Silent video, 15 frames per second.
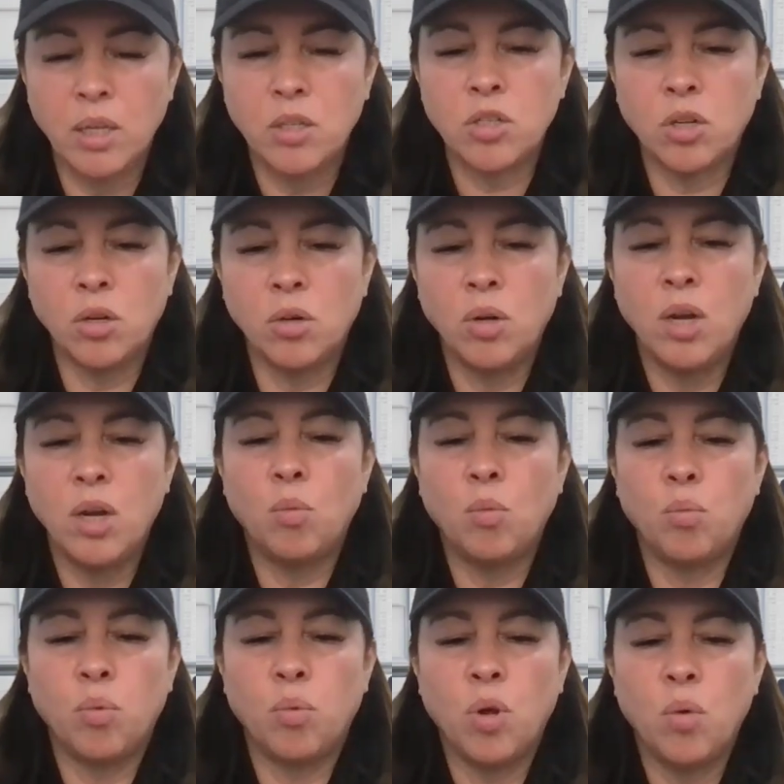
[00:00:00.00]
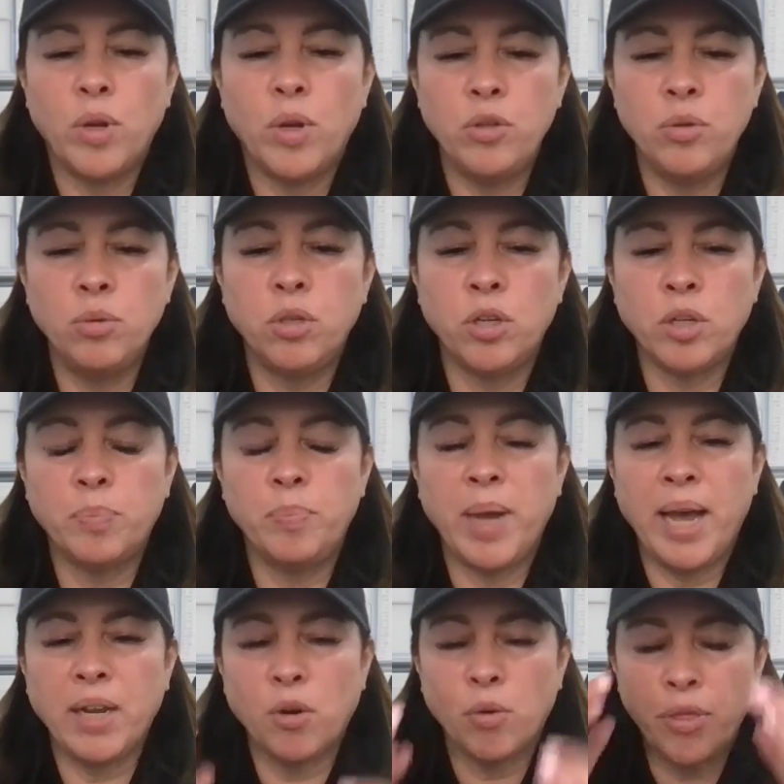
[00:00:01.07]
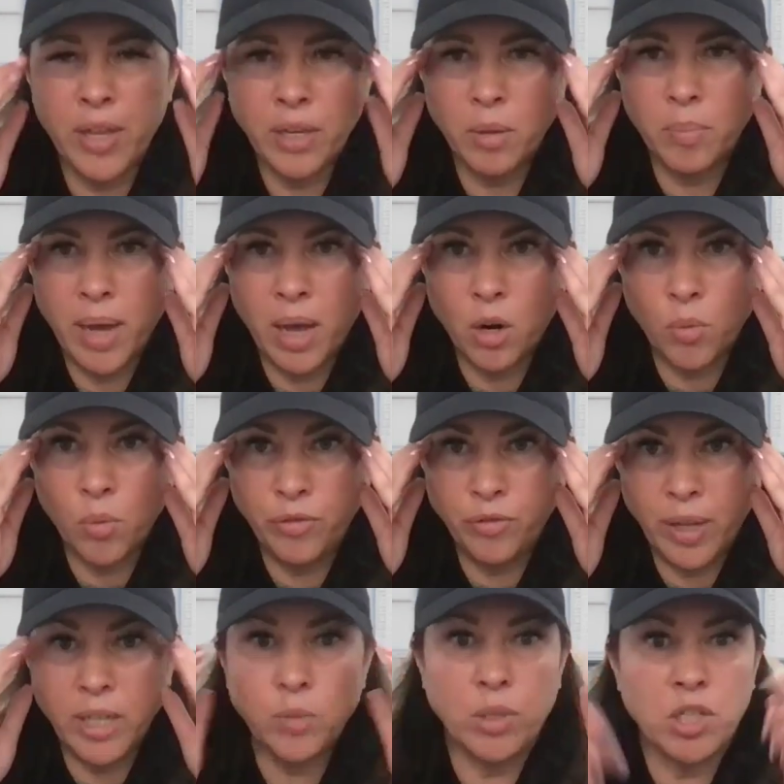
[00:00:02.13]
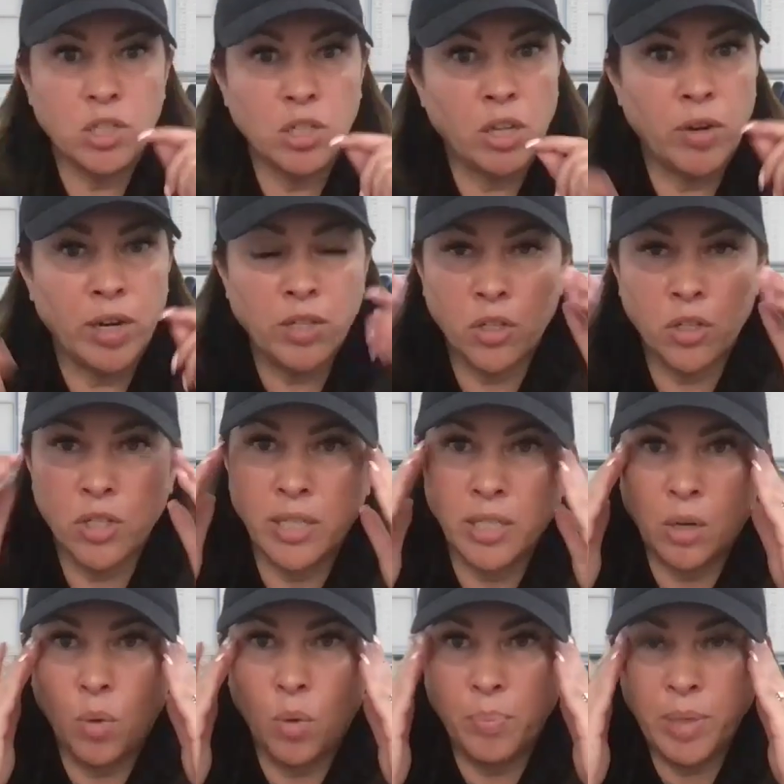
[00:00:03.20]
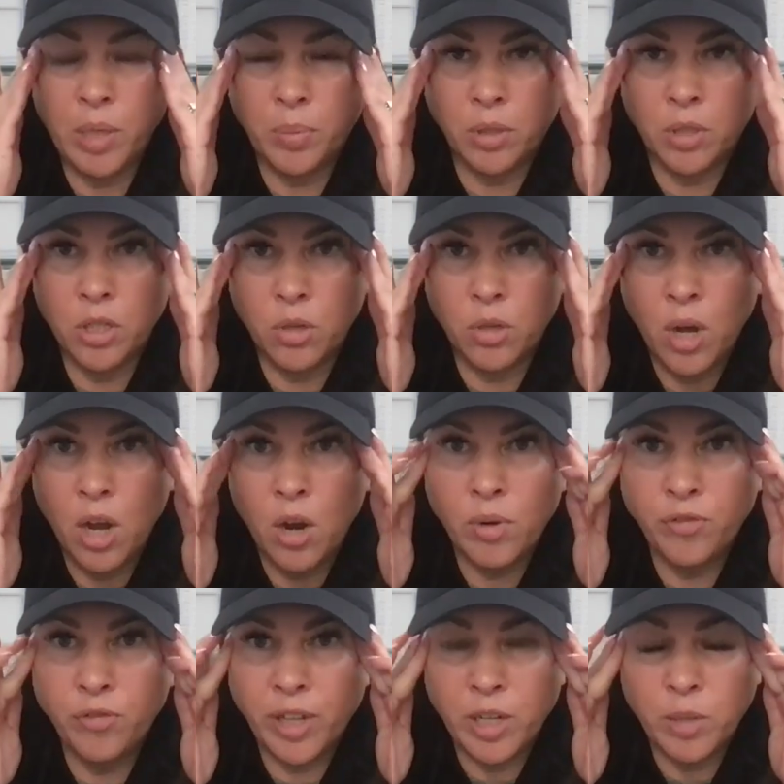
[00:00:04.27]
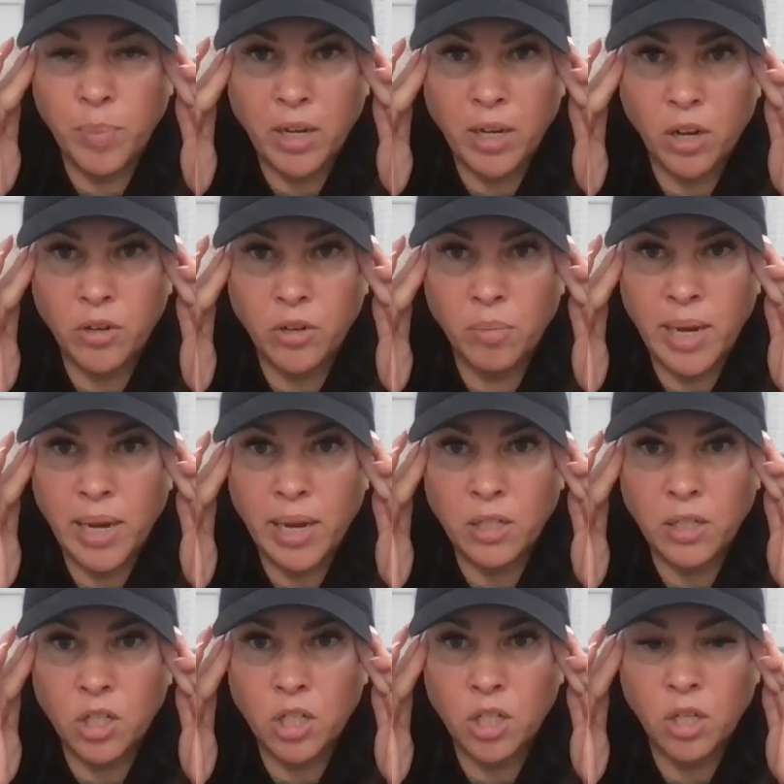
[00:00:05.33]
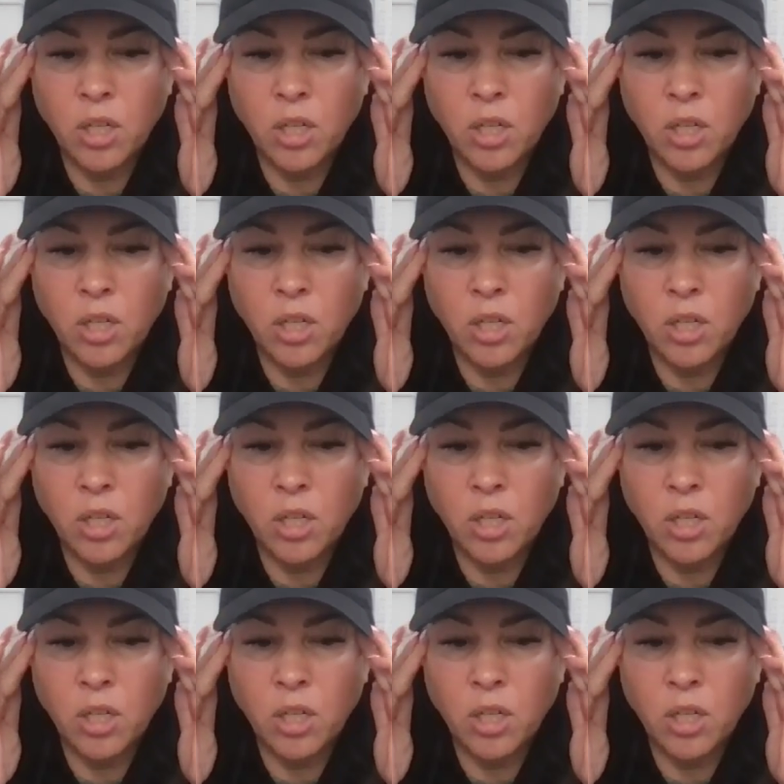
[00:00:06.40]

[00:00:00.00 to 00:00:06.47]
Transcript: So when you look back or think about or reflect, which is another exercise I'd want people to do, reflect back on your match.